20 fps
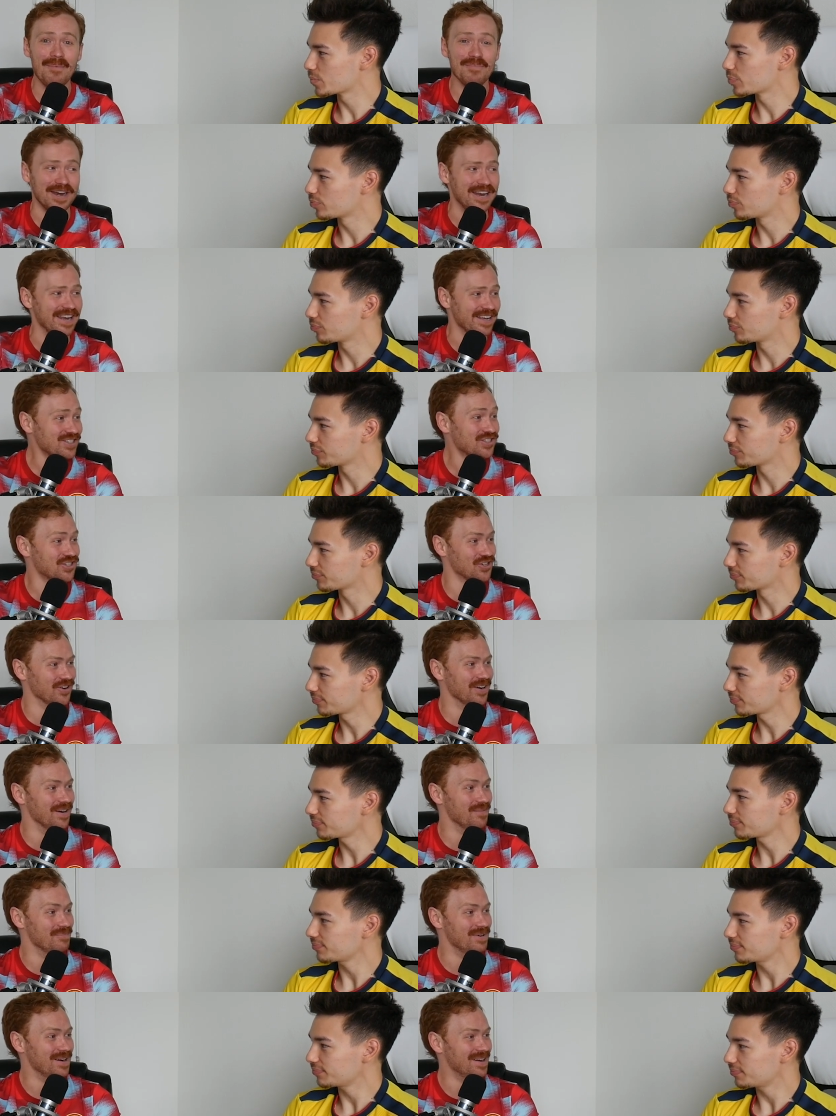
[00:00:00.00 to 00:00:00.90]
Speaker 1: I'm gonna
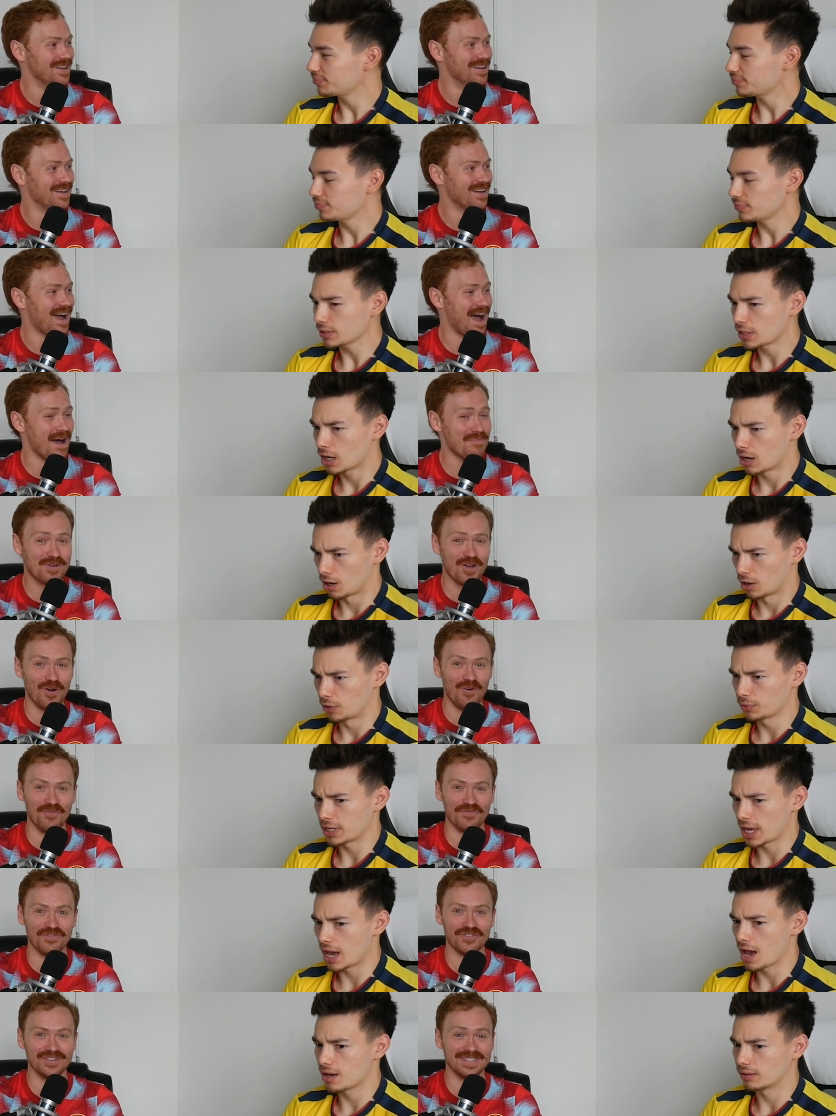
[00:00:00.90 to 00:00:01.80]
injure him.
Speaker 2: I'm oh,
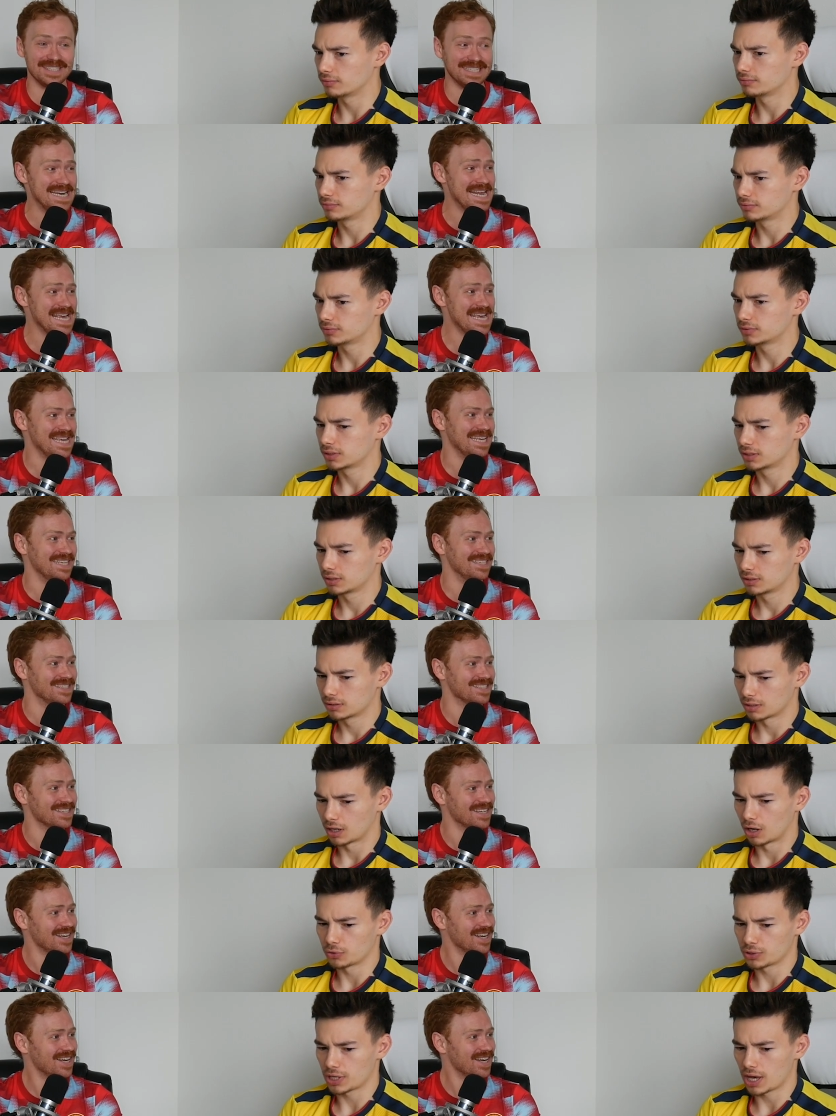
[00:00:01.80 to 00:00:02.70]
going oh, yeah. for his
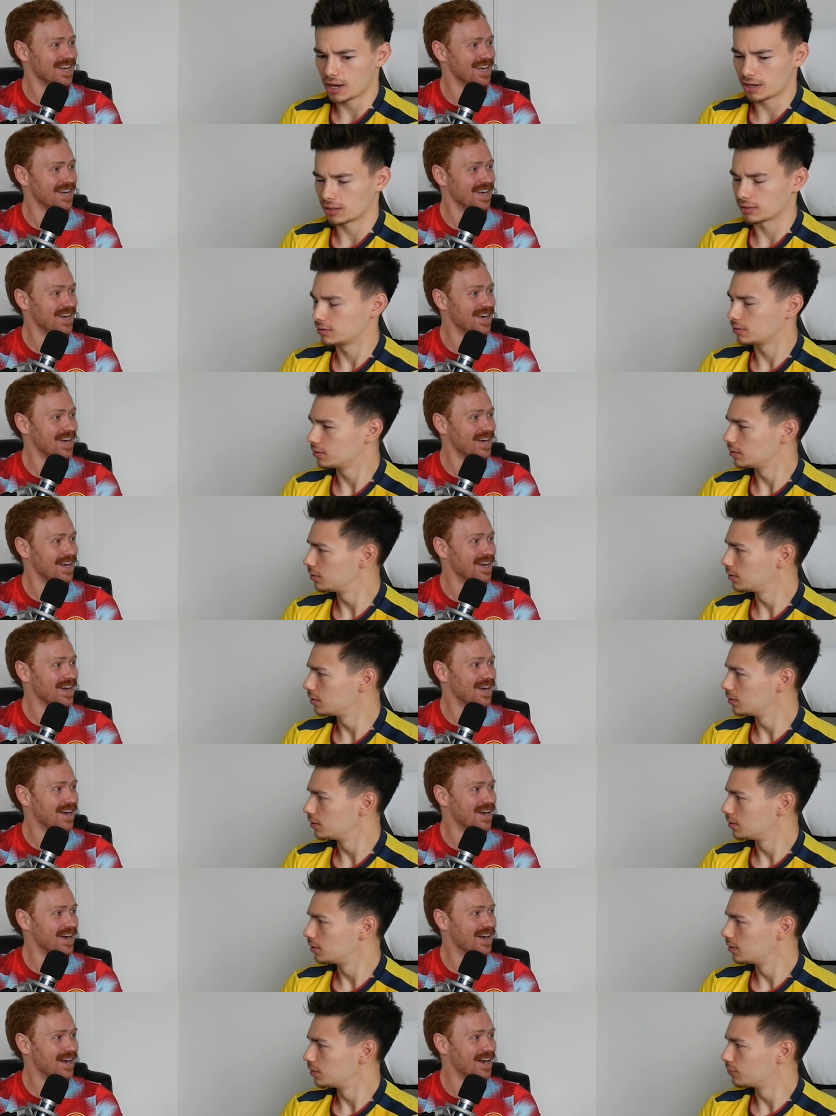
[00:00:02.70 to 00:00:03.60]
knees. Oh yeah,
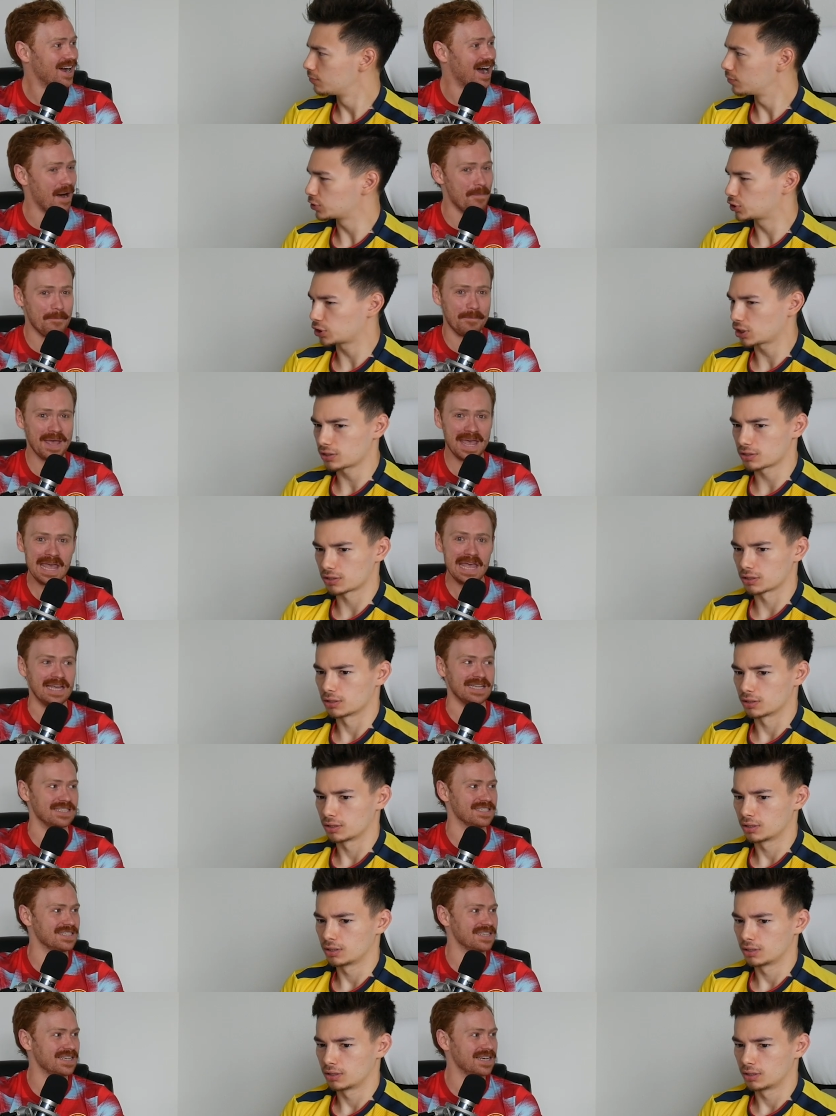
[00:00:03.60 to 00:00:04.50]
for I'm sure.
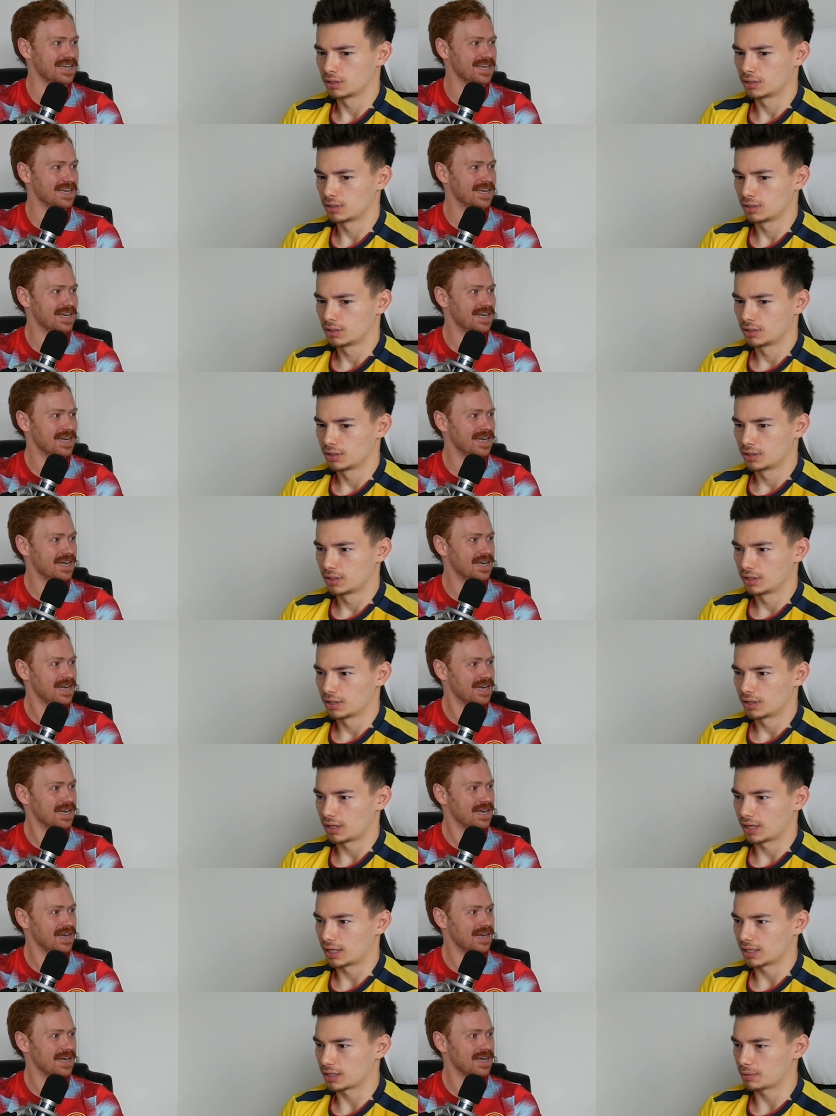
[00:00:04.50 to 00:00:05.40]
Pissed.
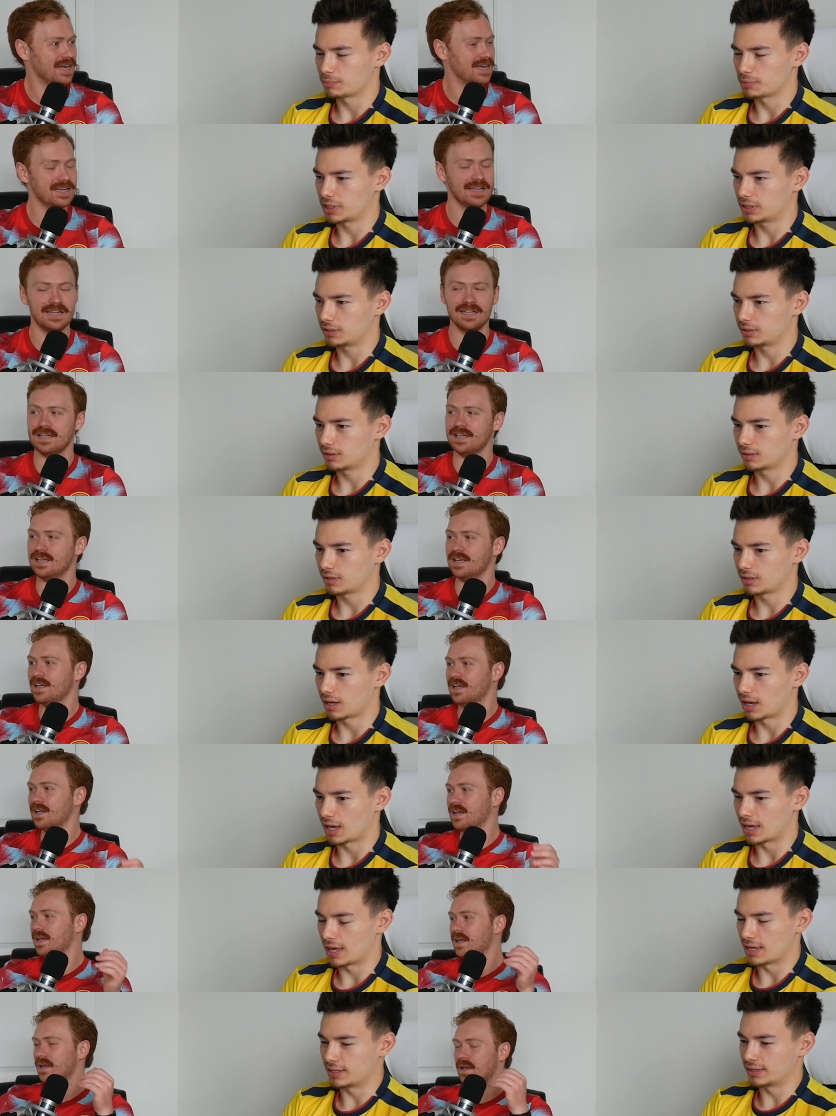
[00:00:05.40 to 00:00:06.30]
And I mean,
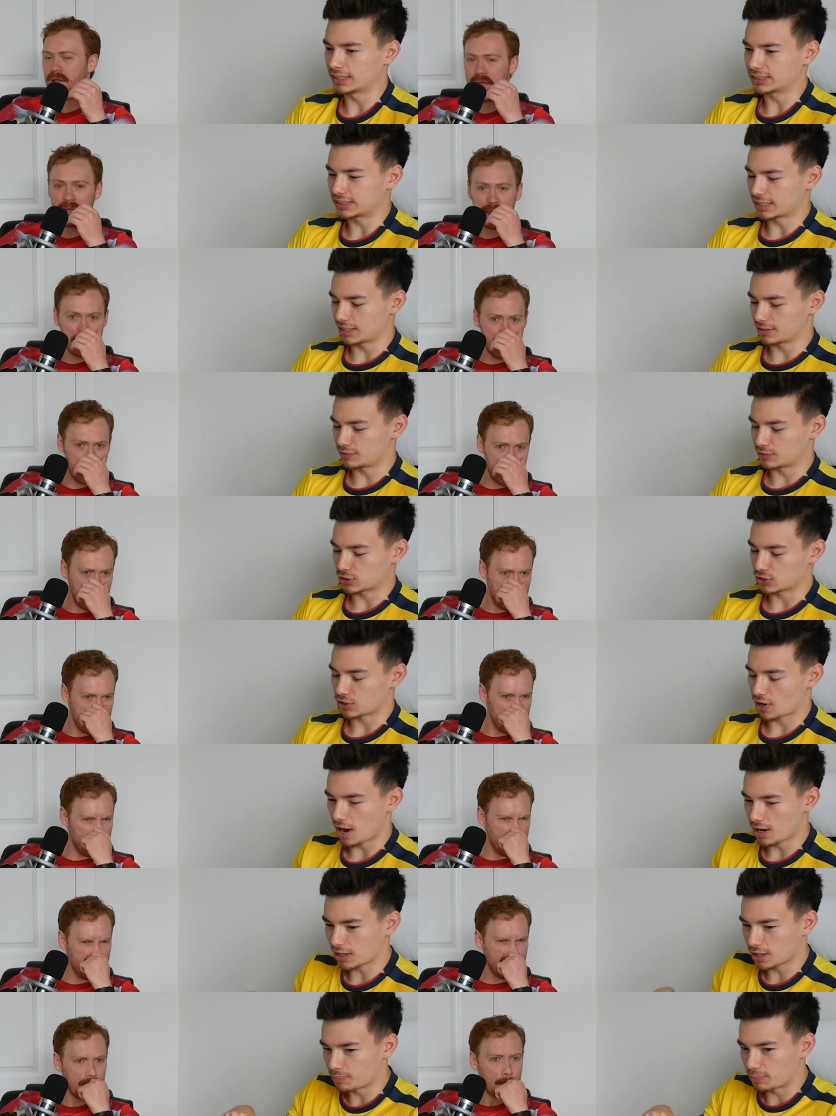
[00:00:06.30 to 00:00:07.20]
let's not even
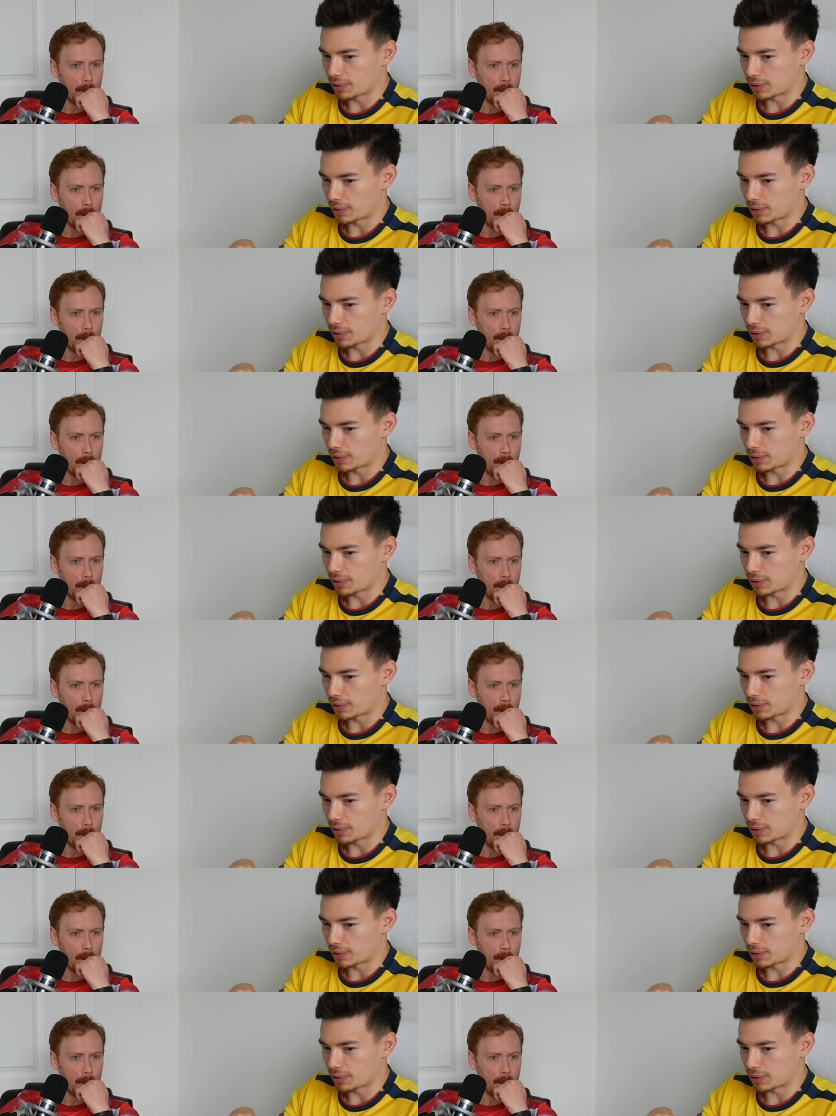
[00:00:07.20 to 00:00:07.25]
talk